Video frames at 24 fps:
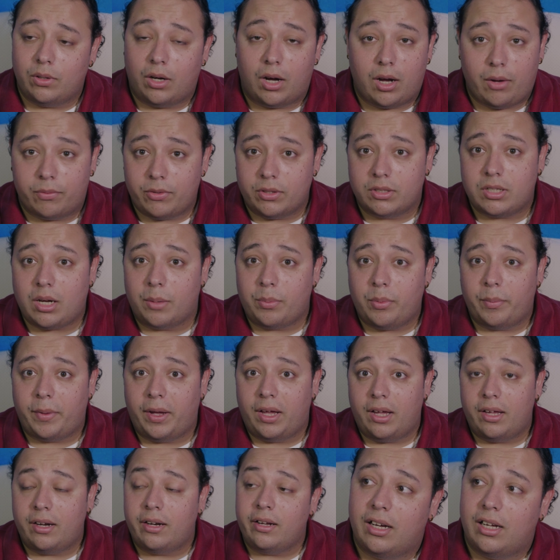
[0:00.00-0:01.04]
Off the top of my
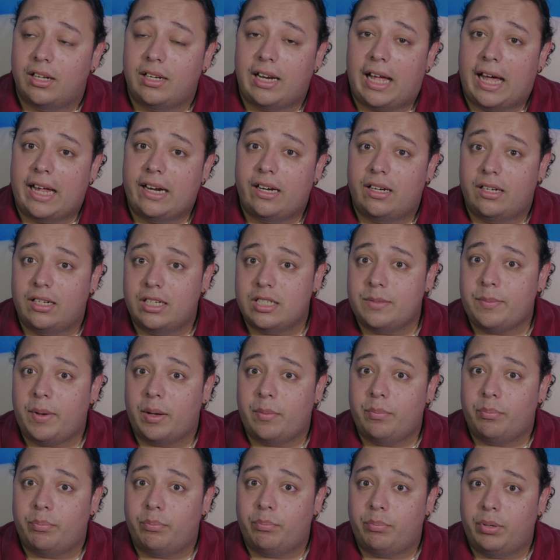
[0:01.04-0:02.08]
head, Aladdin is
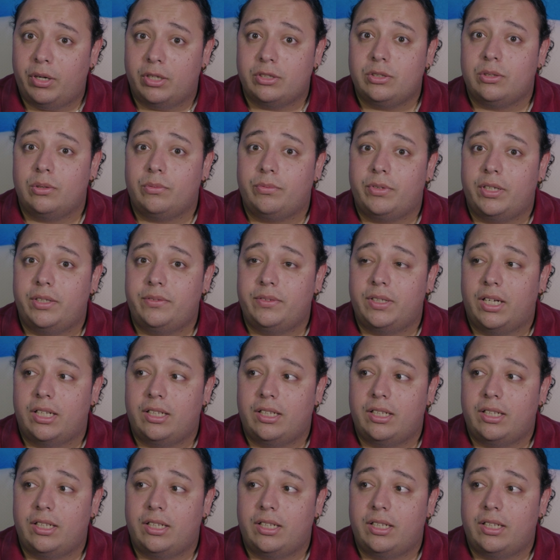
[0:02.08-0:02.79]
my personal favorite.